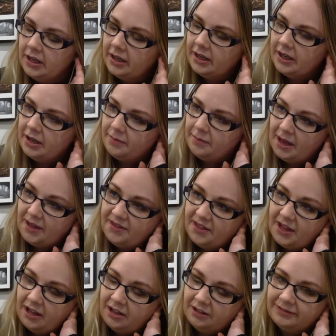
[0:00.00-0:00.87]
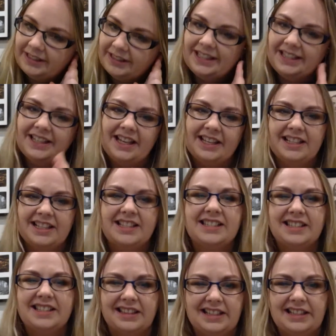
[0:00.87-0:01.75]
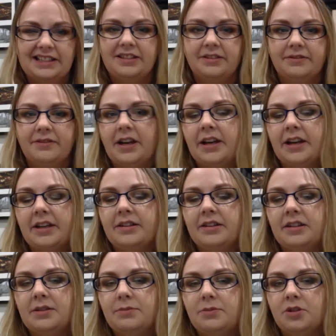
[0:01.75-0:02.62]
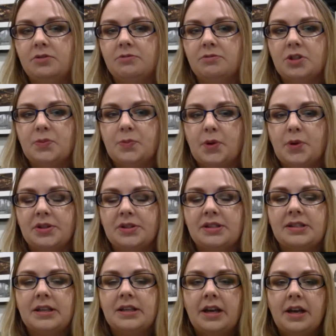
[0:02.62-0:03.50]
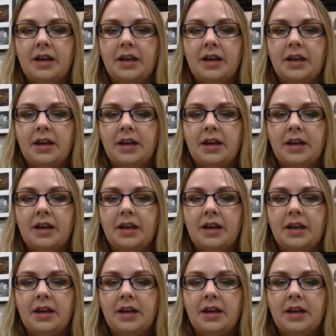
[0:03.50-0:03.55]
and that'll really kind of solidify the immune response